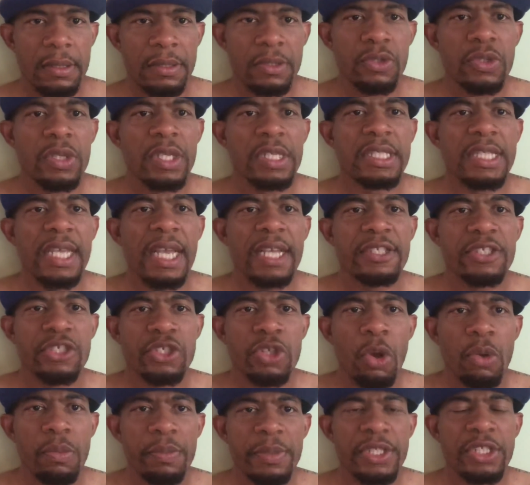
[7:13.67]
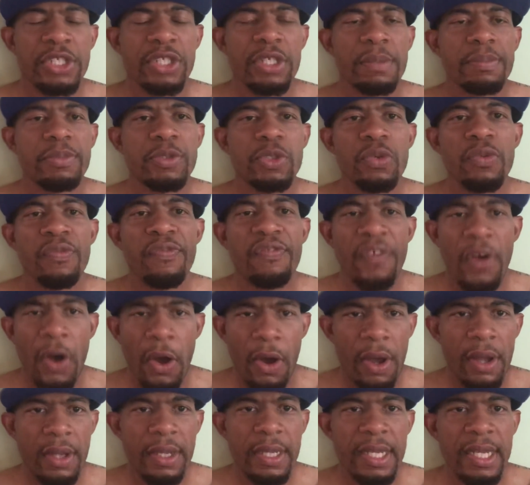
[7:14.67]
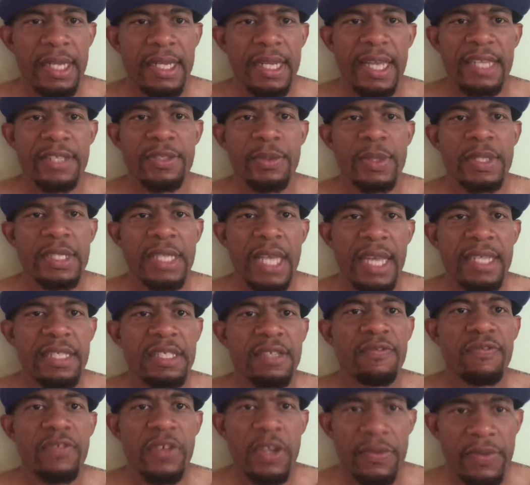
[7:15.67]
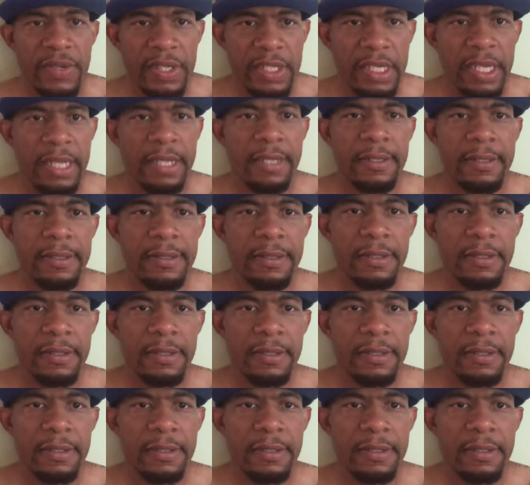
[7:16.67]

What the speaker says: You can take showmanship too far. And that's what Tyson Fury did.